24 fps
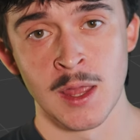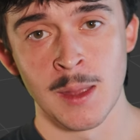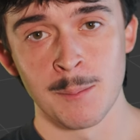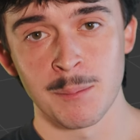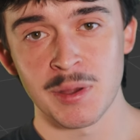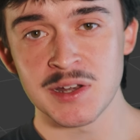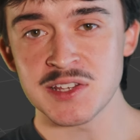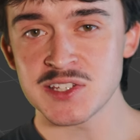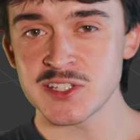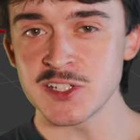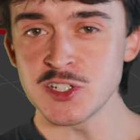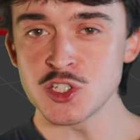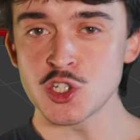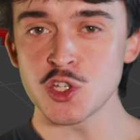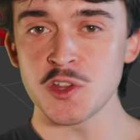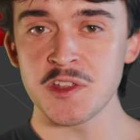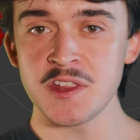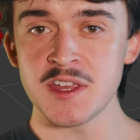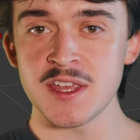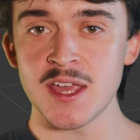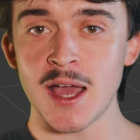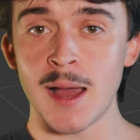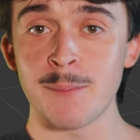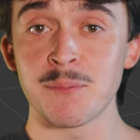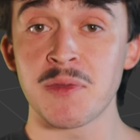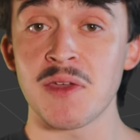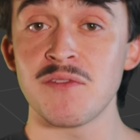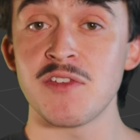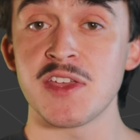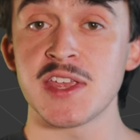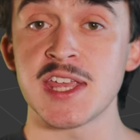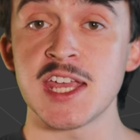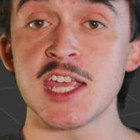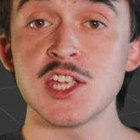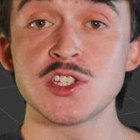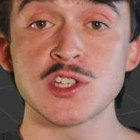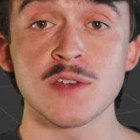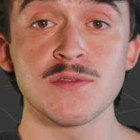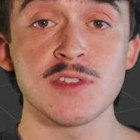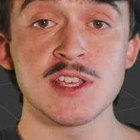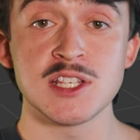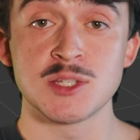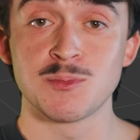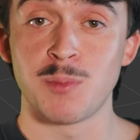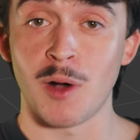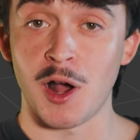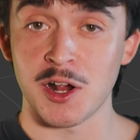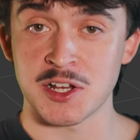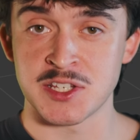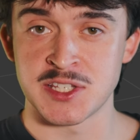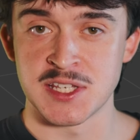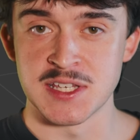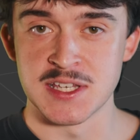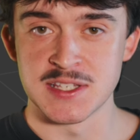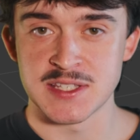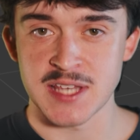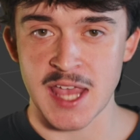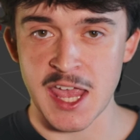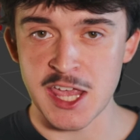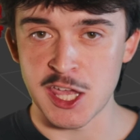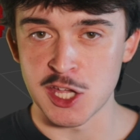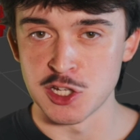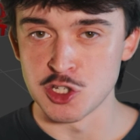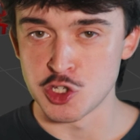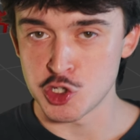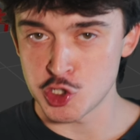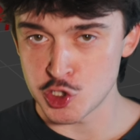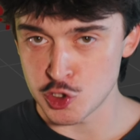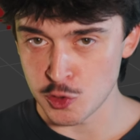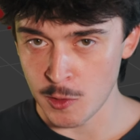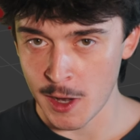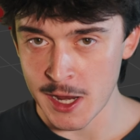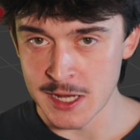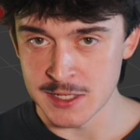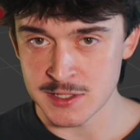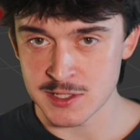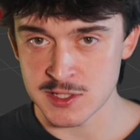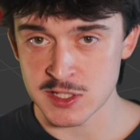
But essentially, I'm giving each of these boxes a constraint.